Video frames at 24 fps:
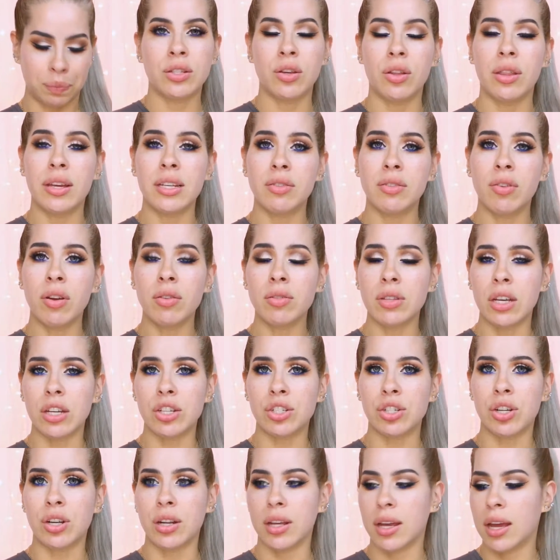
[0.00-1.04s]
So this
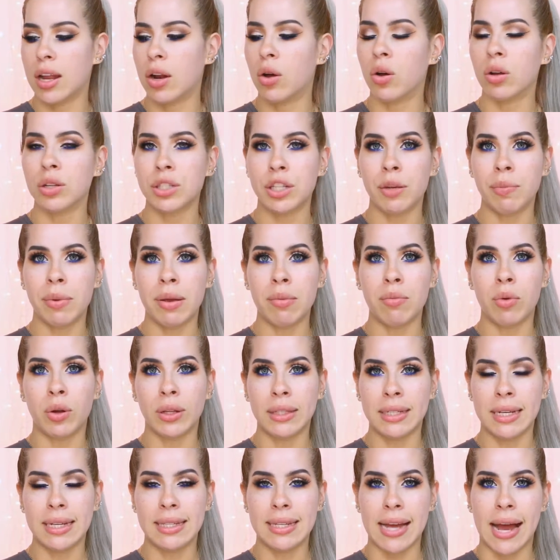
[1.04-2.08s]
foundation can also be
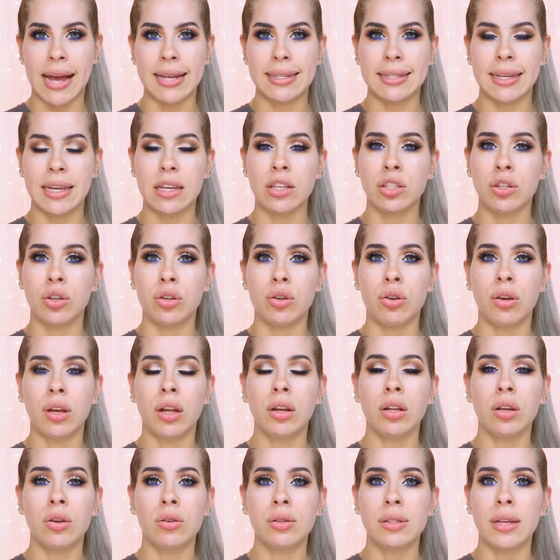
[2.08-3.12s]
multitasking, so you
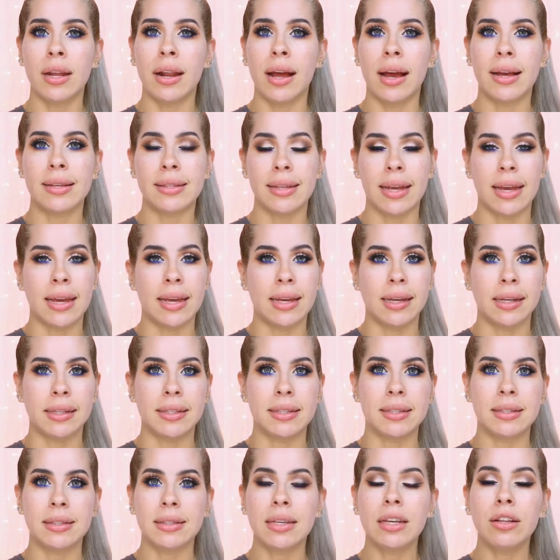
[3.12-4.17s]
can use it as a
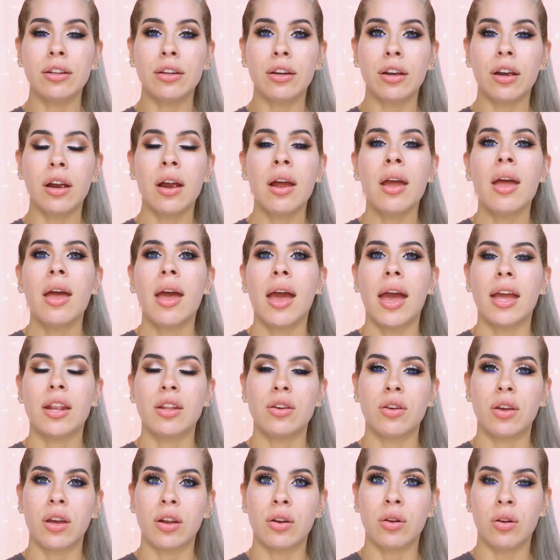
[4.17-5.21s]
concealer, and
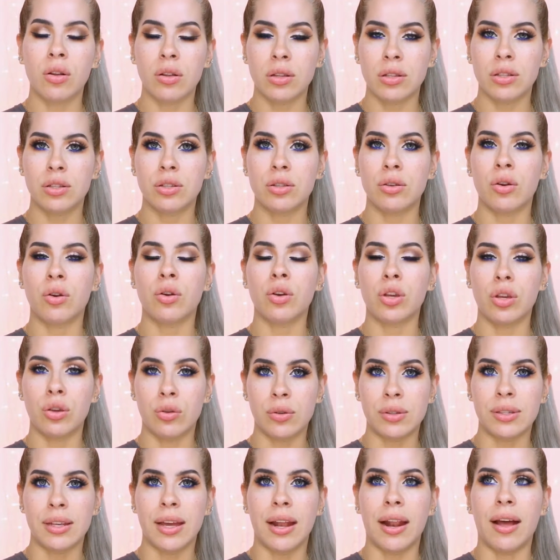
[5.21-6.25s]
you can also
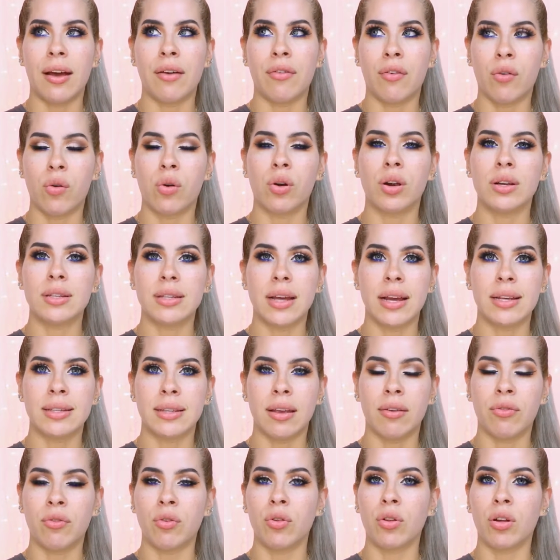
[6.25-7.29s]
use it, of course, as
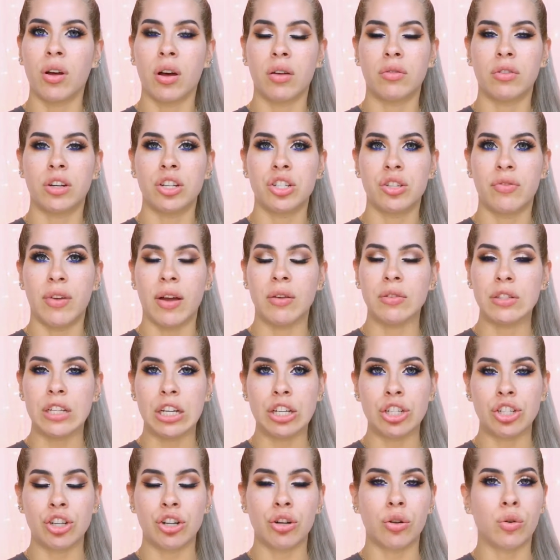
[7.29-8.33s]
a full coverage
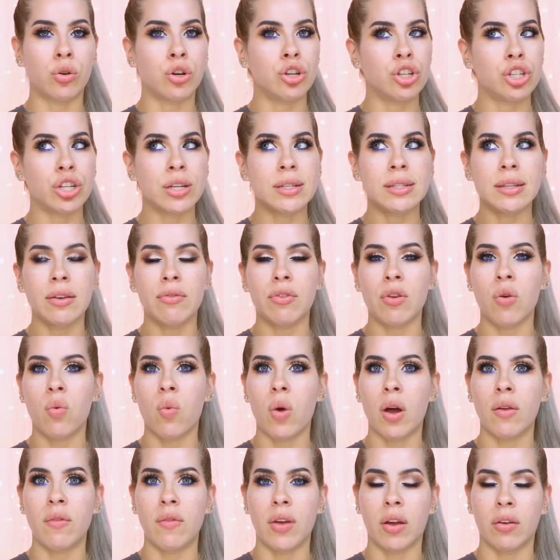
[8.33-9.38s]
foundation, or just if you
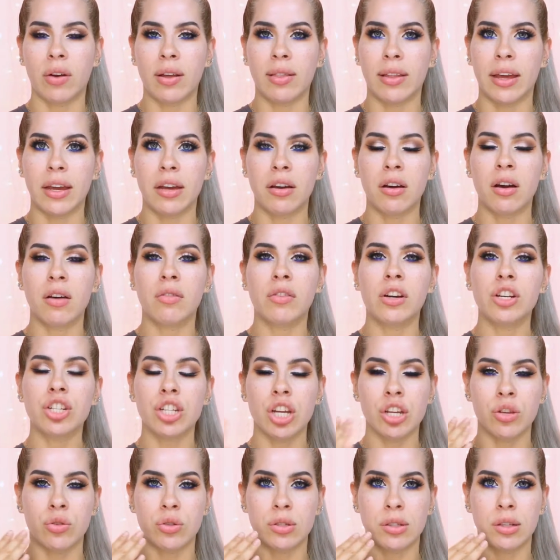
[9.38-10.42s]
want very light coverage
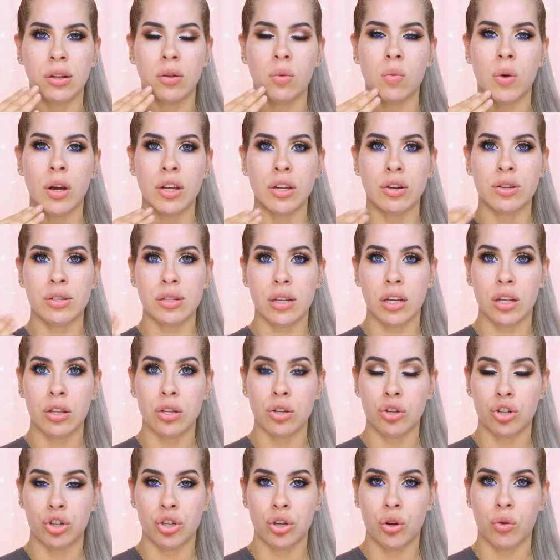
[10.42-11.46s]
and you still want your skin
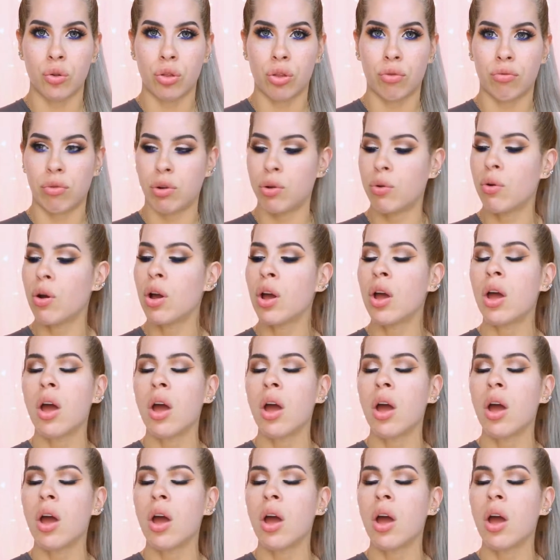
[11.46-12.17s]
to show through,